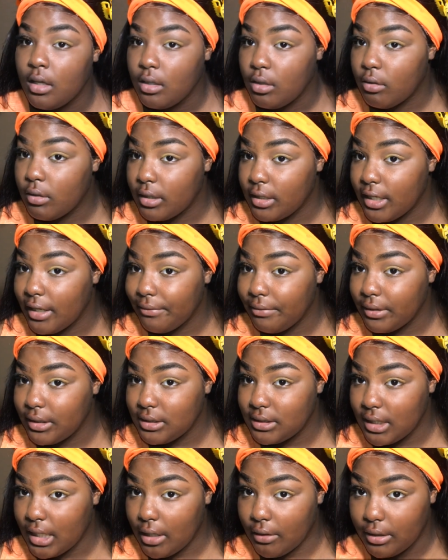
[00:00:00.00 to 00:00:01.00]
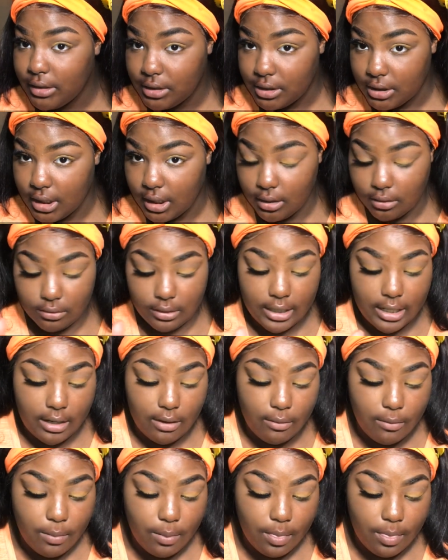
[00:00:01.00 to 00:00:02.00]
You can definitely tell it's yellow
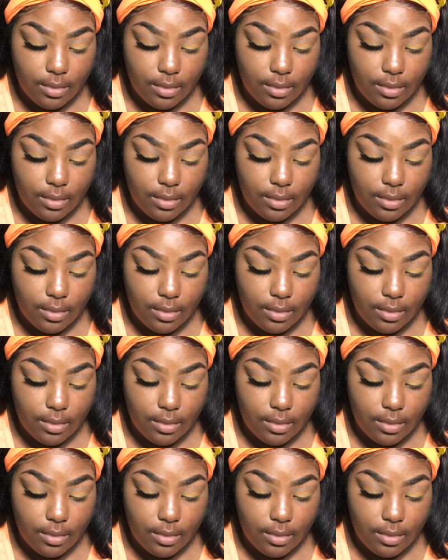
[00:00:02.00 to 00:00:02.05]
now.